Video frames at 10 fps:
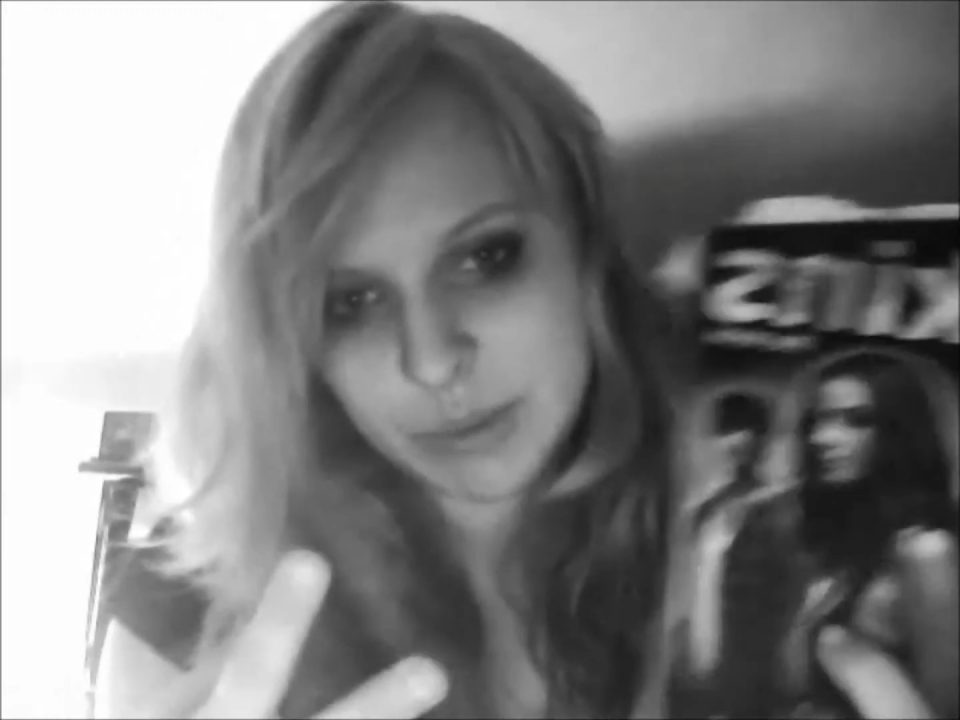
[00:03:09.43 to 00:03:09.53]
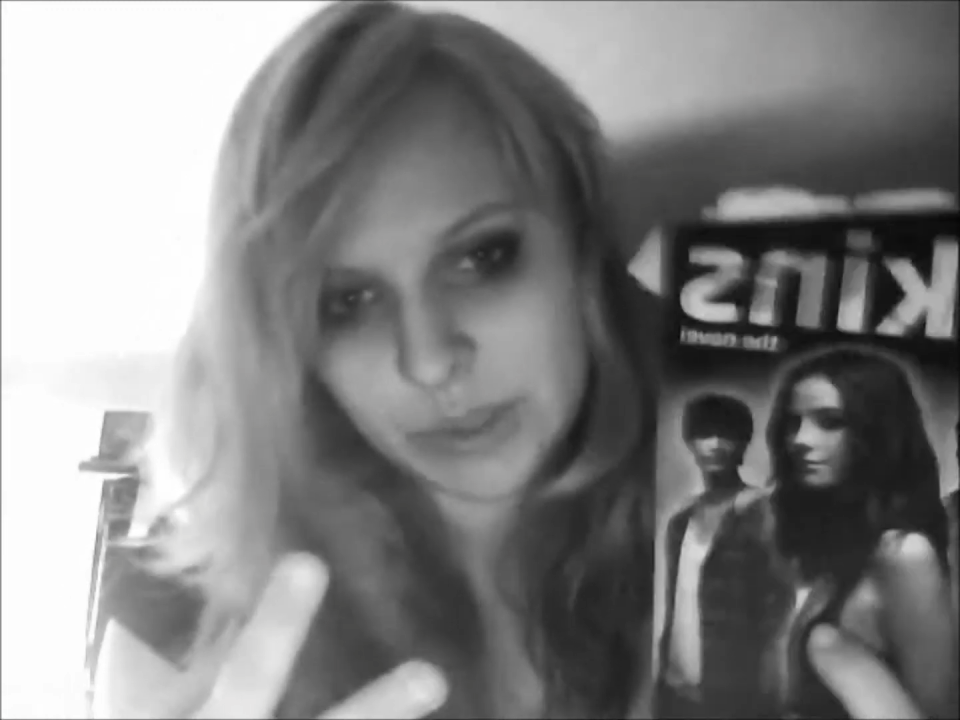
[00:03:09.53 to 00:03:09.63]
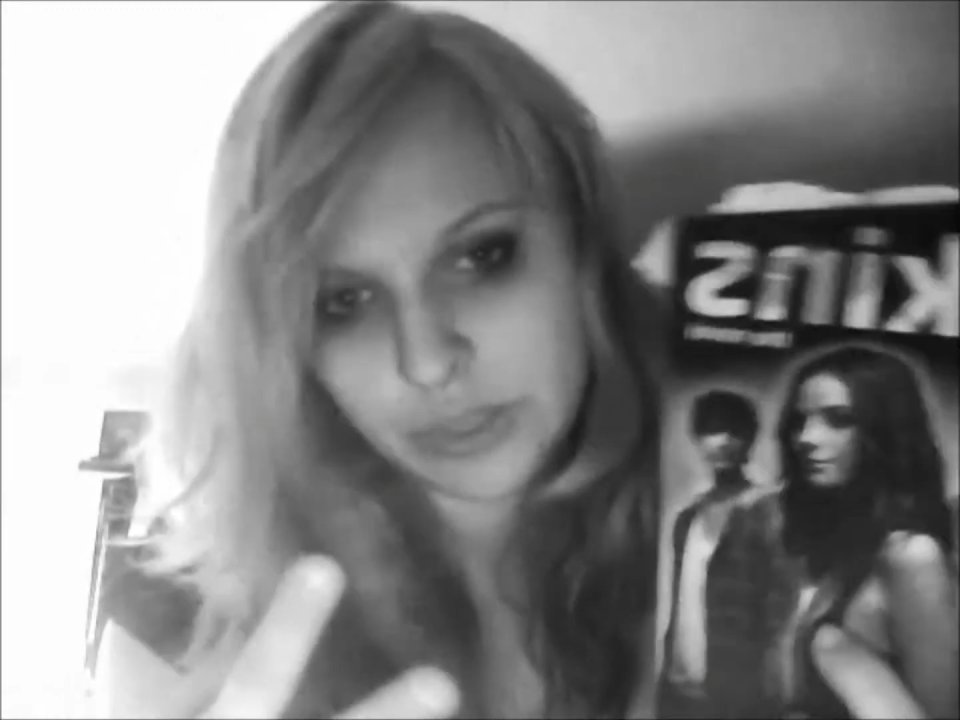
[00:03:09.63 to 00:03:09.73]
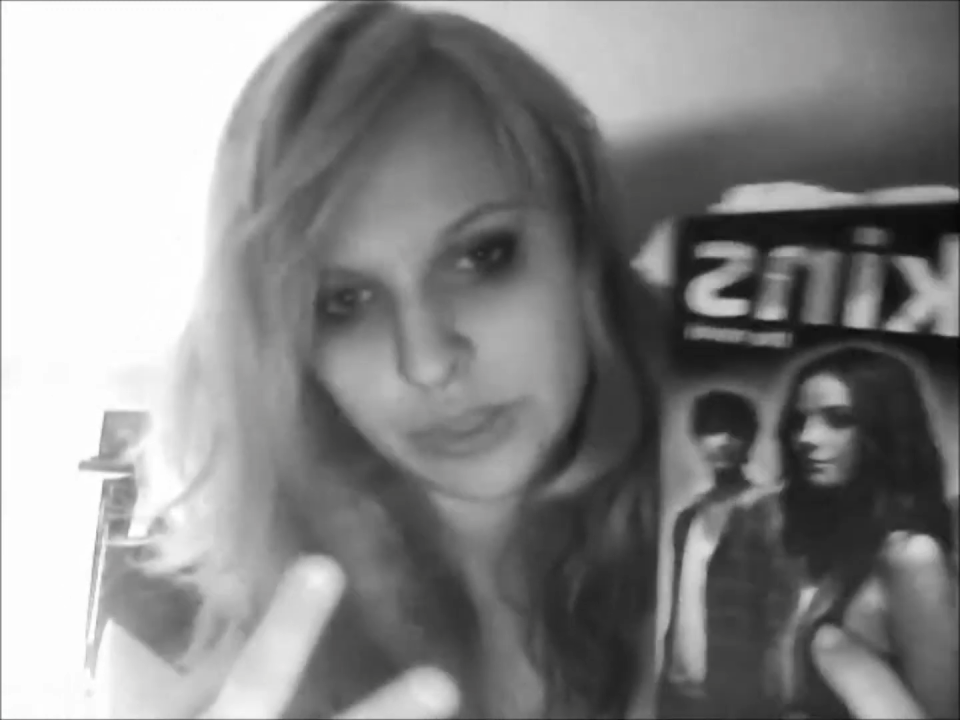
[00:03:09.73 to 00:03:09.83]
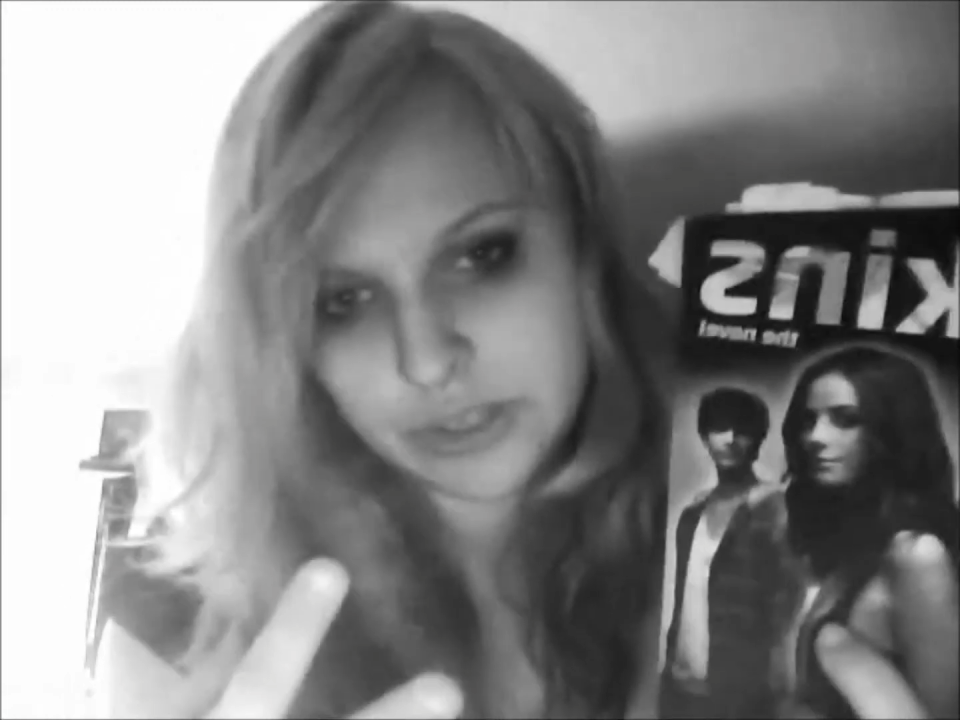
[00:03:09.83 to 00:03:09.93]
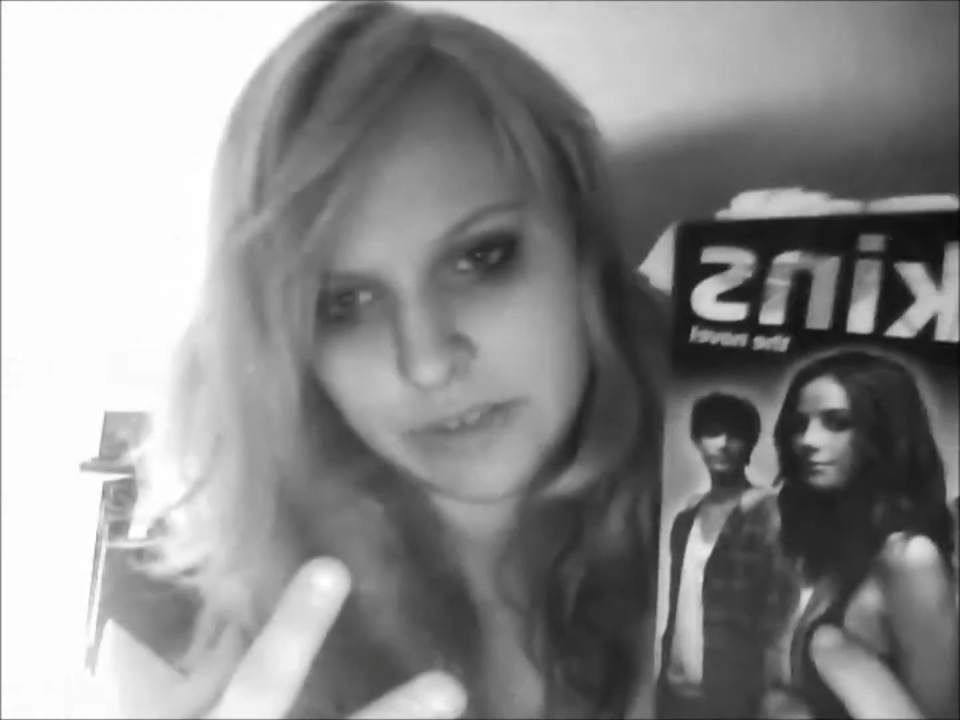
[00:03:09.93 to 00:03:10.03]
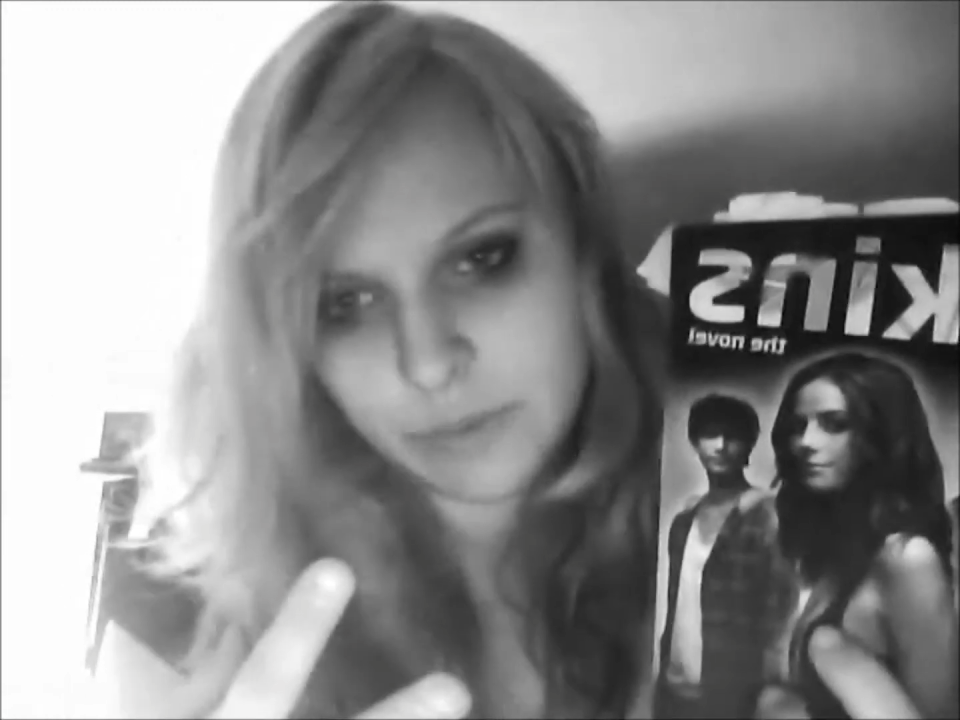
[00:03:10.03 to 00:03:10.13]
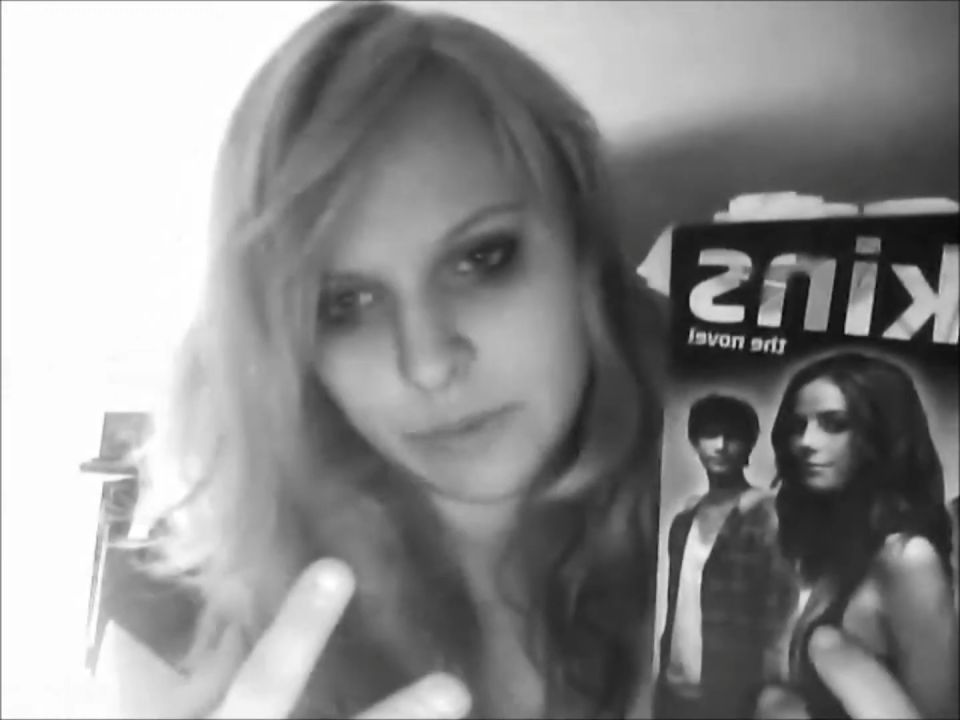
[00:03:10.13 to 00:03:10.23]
the third and the fourth